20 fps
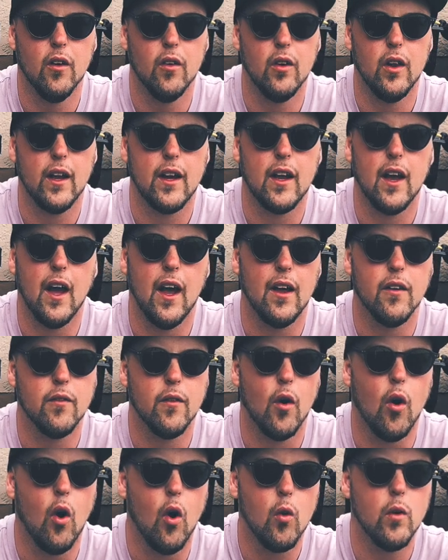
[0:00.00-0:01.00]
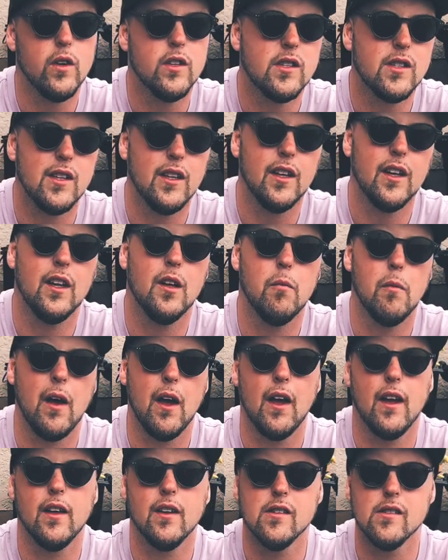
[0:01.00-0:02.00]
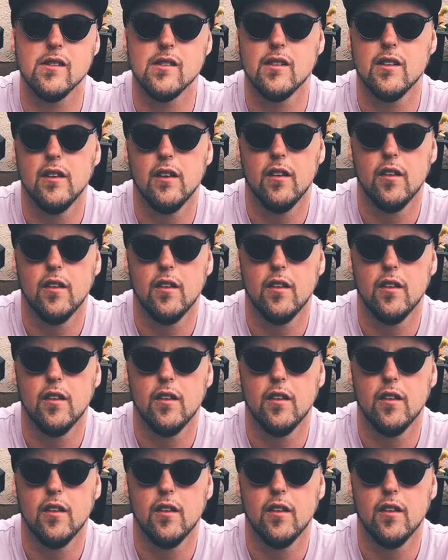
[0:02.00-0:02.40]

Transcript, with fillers: like I've always seen him as